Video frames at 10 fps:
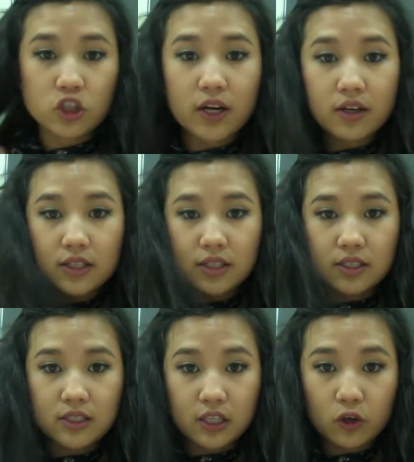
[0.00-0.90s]
Strida is
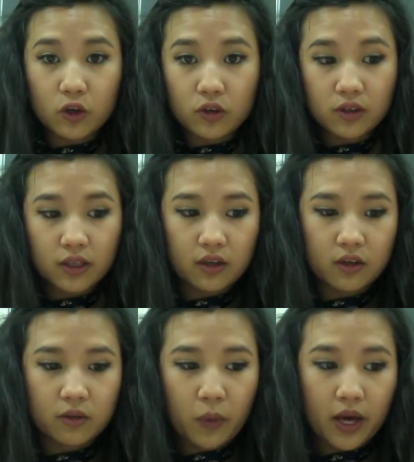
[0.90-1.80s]
a single
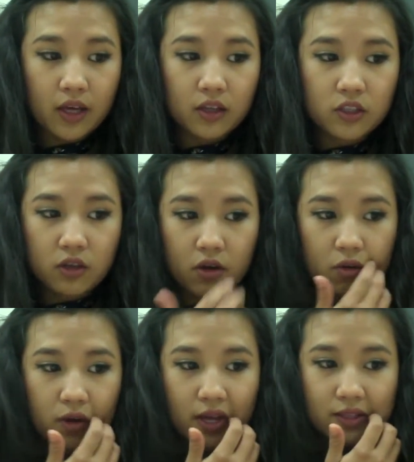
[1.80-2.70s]
gear bike,
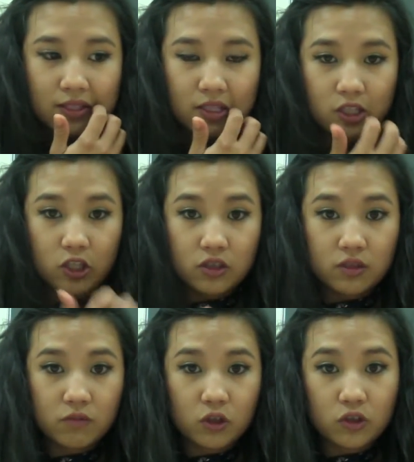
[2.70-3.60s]
so it's
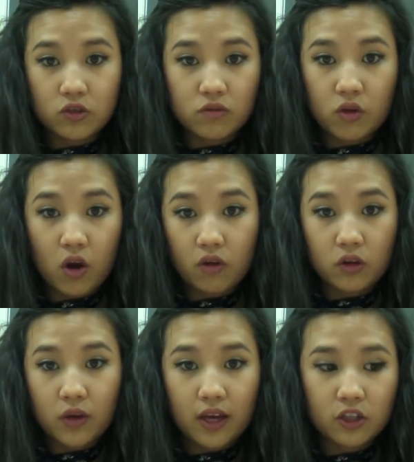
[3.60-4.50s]
just,
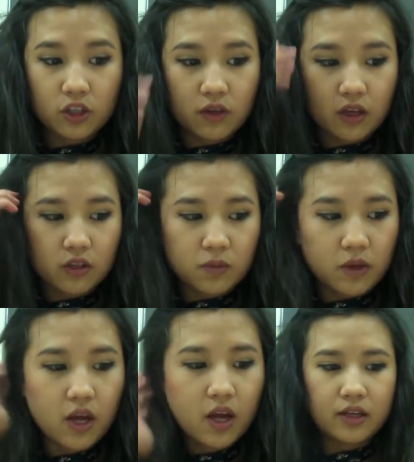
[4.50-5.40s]
you can't shift gears,
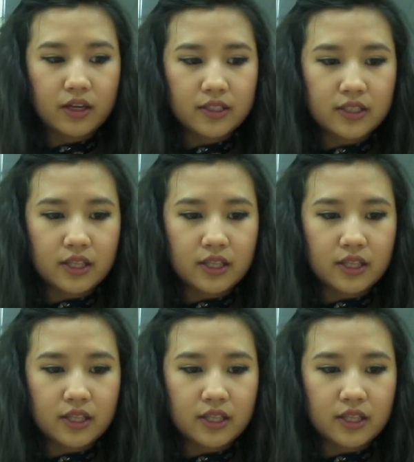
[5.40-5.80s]
but it's